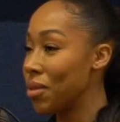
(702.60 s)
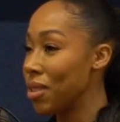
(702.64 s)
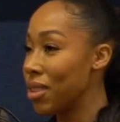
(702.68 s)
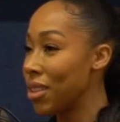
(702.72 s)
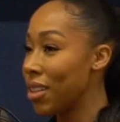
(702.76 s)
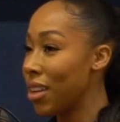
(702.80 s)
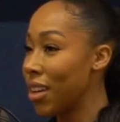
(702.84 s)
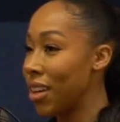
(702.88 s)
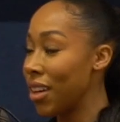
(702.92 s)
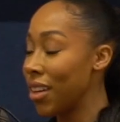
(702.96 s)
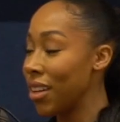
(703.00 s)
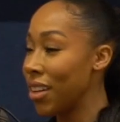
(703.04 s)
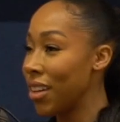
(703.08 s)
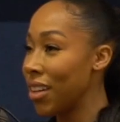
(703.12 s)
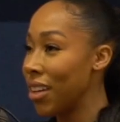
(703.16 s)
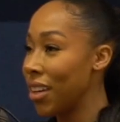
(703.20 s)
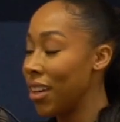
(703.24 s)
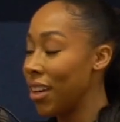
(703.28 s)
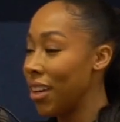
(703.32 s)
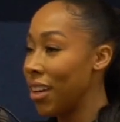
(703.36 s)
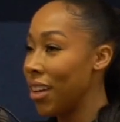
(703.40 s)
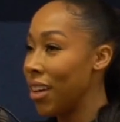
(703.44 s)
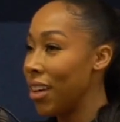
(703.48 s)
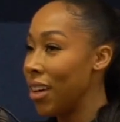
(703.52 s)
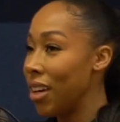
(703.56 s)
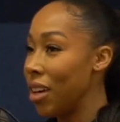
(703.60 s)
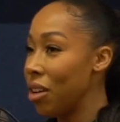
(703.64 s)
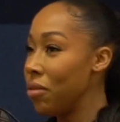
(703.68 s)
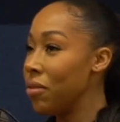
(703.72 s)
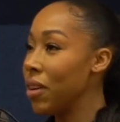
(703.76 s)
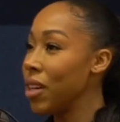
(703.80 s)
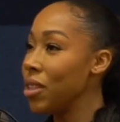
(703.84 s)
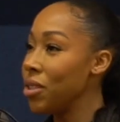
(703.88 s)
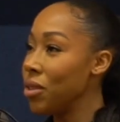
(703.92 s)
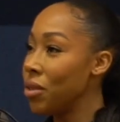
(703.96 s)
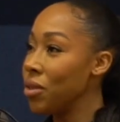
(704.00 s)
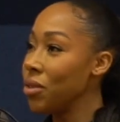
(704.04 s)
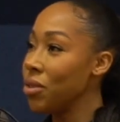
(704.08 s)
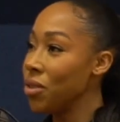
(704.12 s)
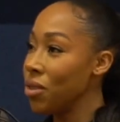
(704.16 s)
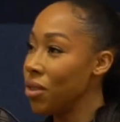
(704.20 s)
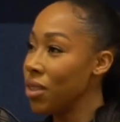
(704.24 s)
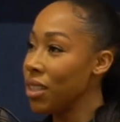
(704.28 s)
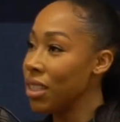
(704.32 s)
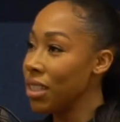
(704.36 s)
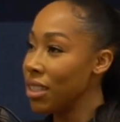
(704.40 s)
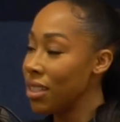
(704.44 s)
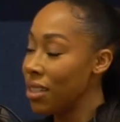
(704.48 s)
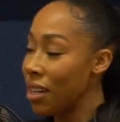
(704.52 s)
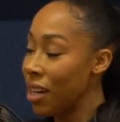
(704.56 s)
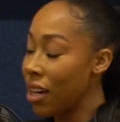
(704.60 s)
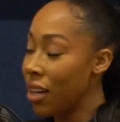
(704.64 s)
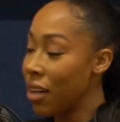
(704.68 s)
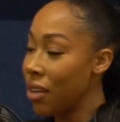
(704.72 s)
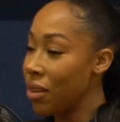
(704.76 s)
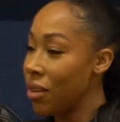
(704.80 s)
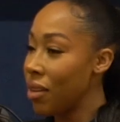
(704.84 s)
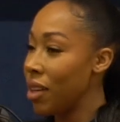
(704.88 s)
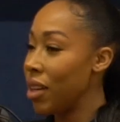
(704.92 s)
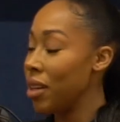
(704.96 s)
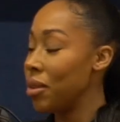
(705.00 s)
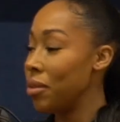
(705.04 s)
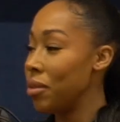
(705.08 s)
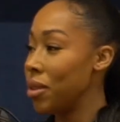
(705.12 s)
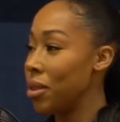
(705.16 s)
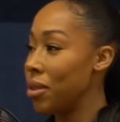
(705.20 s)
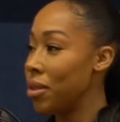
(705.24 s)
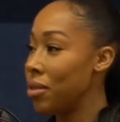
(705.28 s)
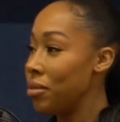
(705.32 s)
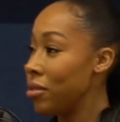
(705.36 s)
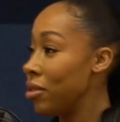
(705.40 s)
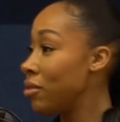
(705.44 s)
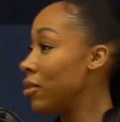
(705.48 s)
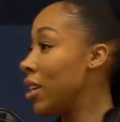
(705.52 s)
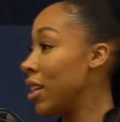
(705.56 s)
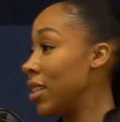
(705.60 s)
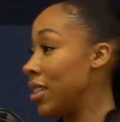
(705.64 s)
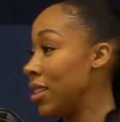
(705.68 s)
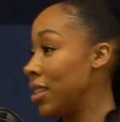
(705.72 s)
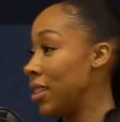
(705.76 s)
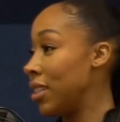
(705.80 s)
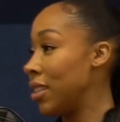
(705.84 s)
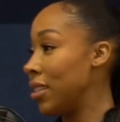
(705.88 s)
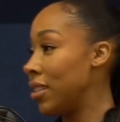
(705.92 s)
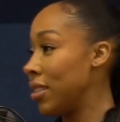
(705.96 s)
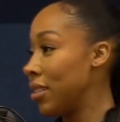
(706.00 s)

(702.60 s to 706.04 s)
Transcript: was like, if I don't do this now, I will regret it.